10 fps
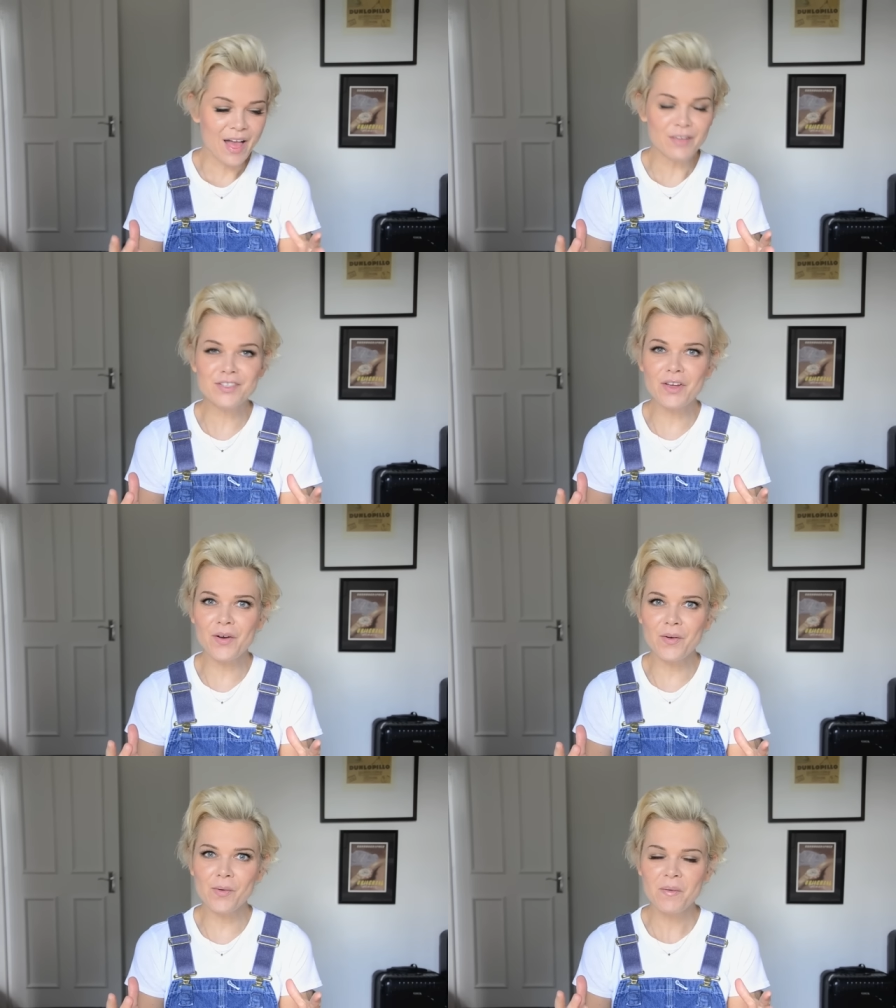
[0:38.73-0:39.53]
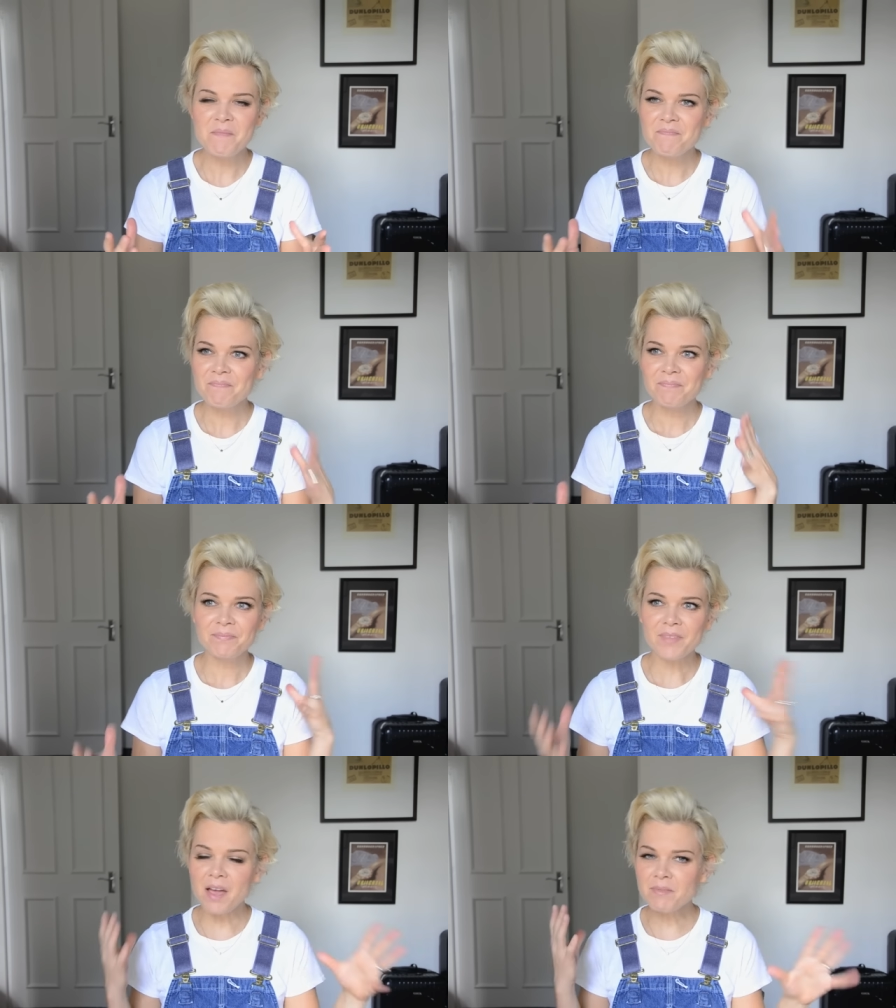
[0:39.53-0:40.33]
So
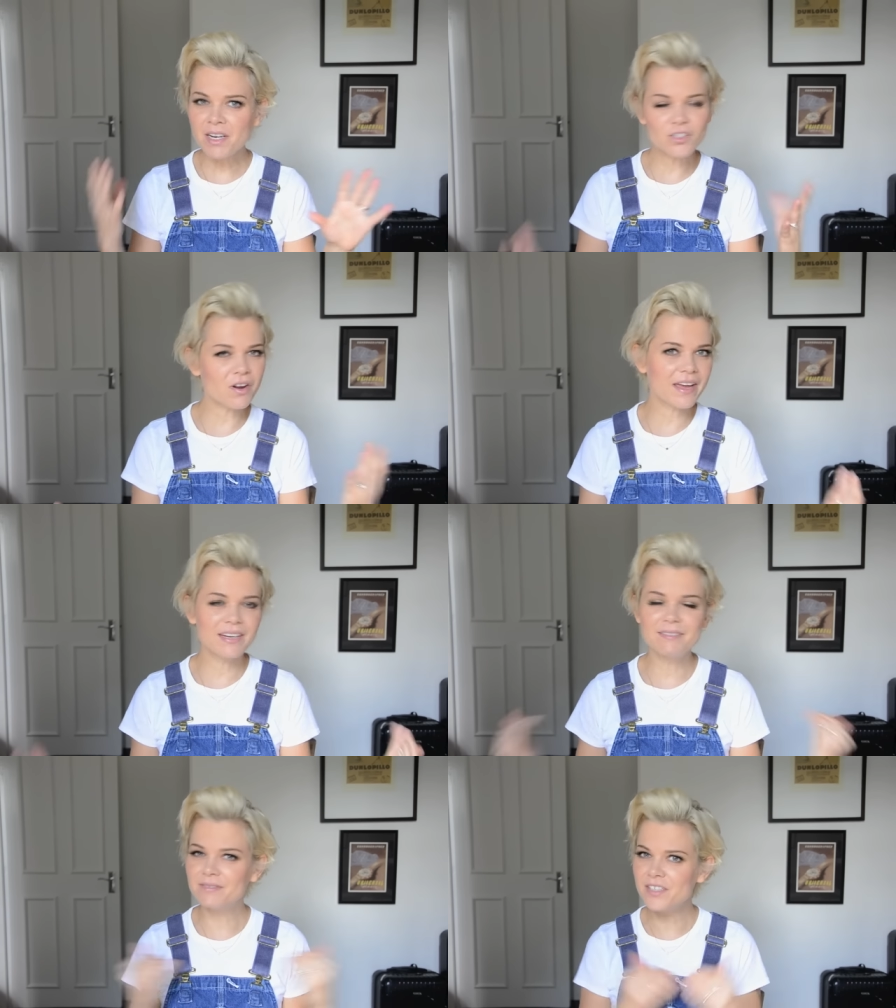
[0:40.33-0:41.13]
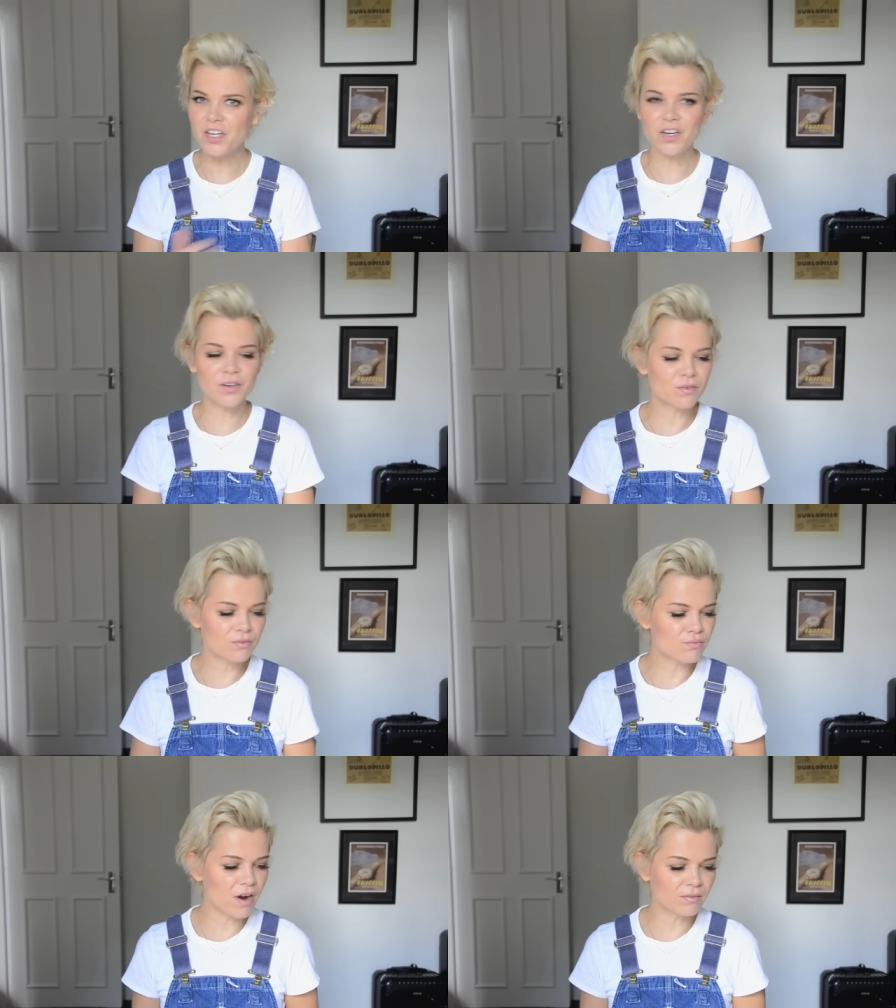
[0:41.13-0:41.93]
I'm gonna try and, you know,
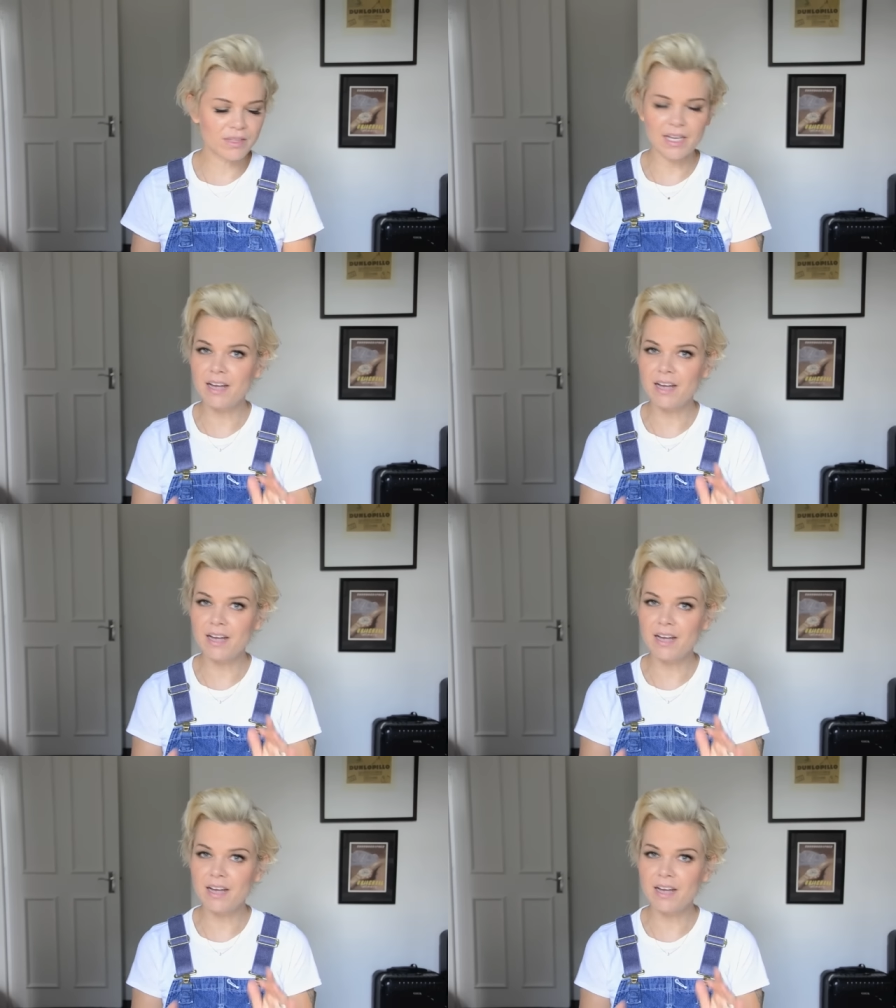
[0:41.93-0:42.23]
run with it.